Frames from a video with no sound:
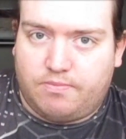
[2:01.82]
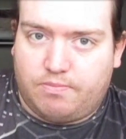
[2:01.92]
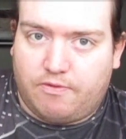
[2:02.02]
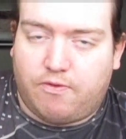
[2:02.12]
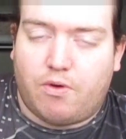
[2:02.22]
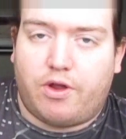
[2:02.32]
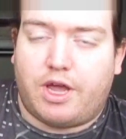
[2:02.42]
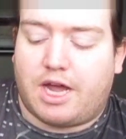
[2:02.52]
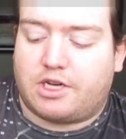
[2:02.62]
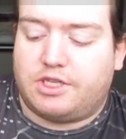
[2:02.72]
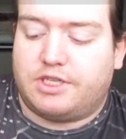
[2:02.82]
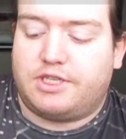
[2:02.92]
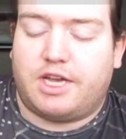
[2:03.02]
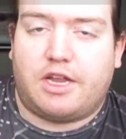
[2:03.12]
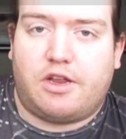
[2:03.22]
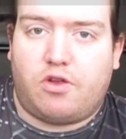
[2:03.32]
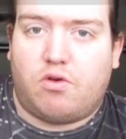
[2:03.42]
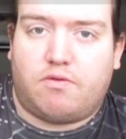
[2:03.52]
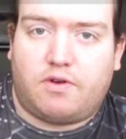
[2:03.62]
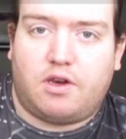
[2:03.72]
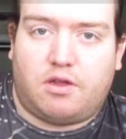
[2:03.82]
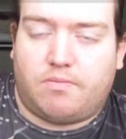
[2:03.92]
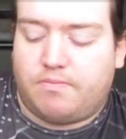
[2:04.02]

before you actually set your volume.